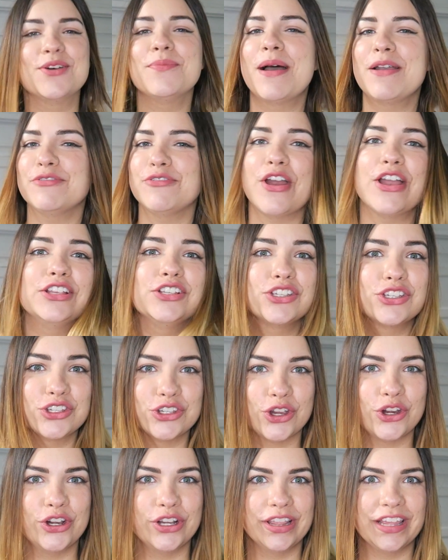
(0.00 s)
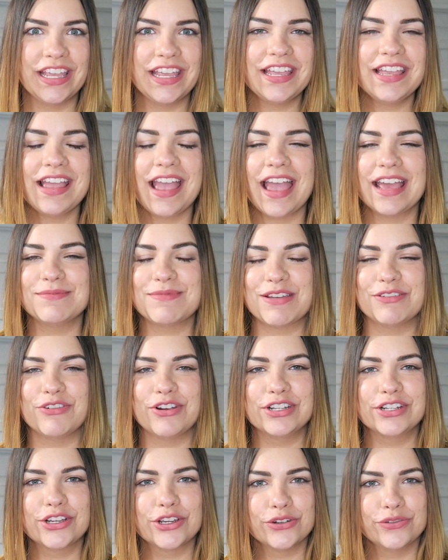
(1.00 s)
so my friend Shirley and my
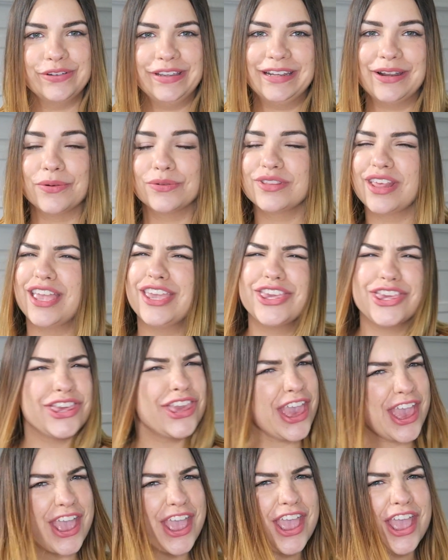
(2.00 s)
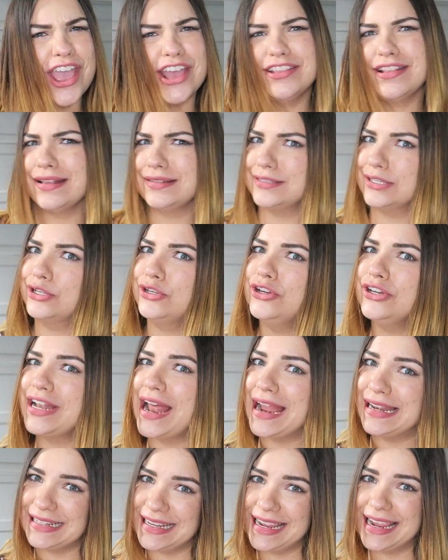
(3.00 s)
friend Karina were like, yeah, that's a good
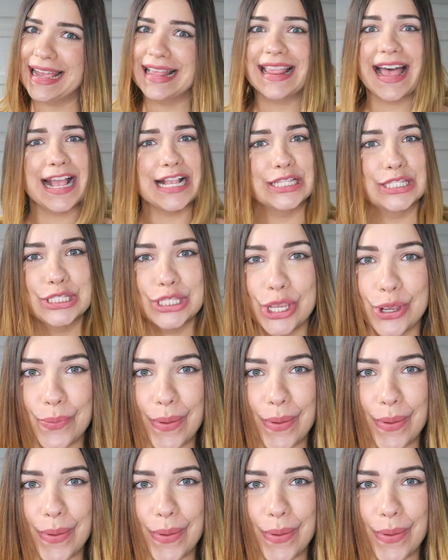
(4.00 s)
idea, let's do